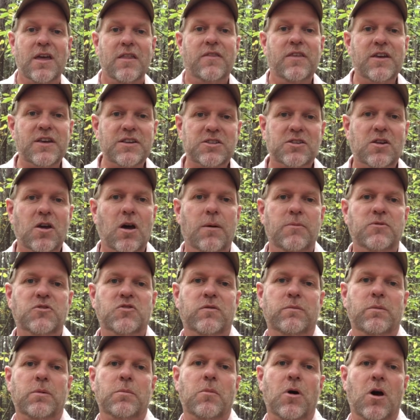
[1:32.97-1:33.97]
This comes
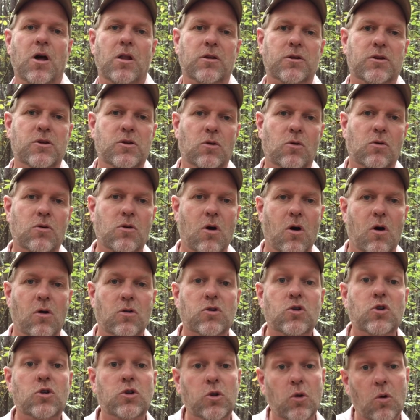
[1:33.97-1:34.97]
from a molecule
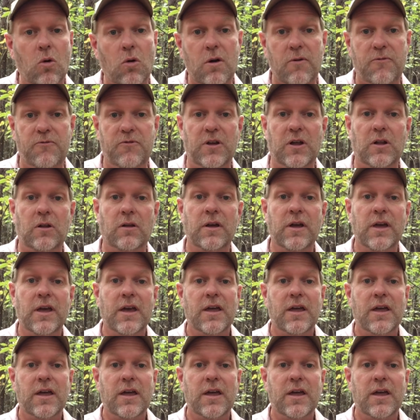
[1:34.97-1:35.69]
called chlorophyll.